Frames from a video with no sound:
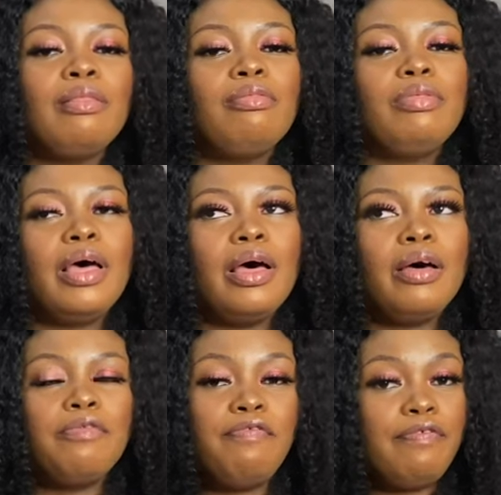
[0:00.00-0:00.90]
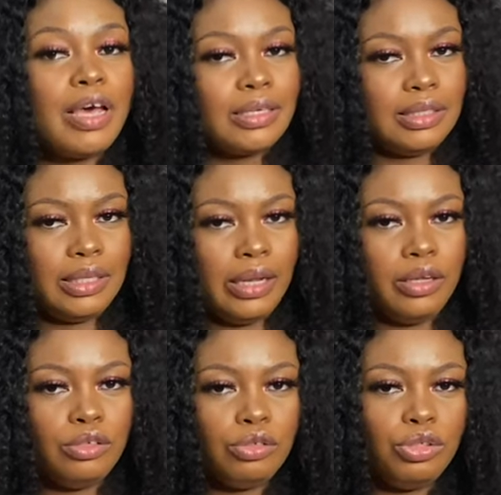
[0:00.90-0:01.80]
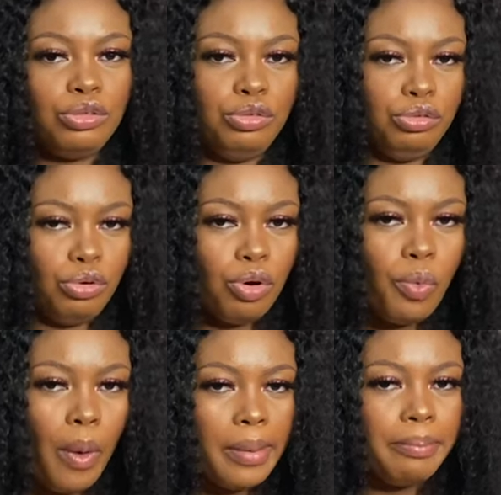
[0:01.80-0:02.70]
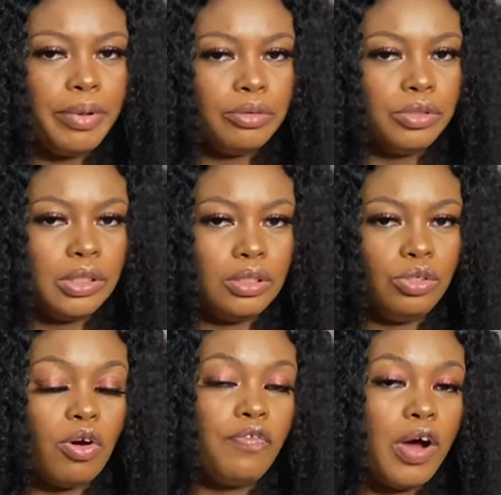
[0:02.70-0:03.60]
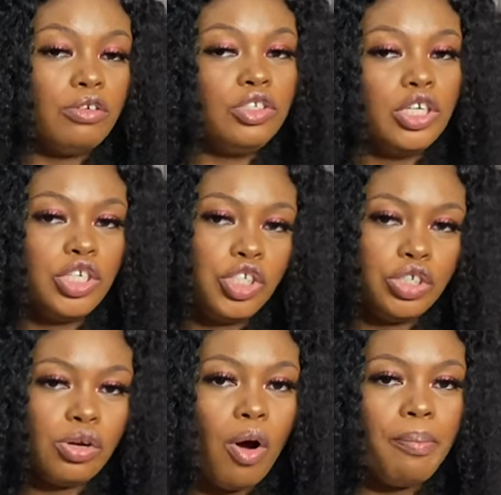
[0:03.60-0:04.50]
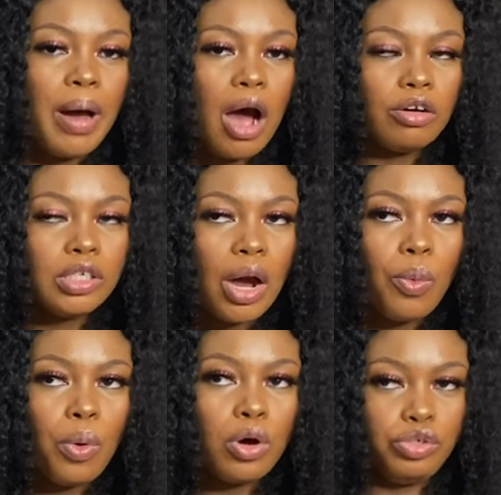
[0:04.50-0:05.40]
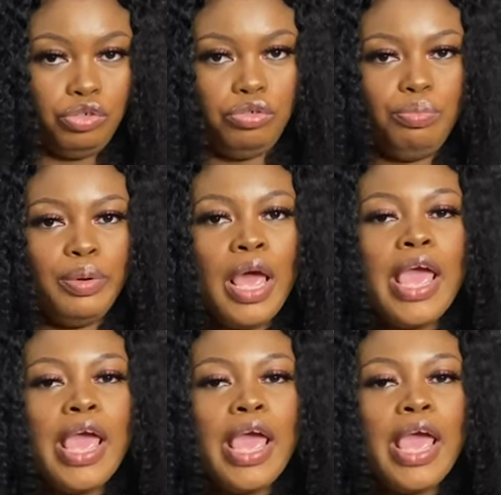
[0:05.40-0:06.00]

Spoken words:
The first thing to know when building your foundation or powder wardrobe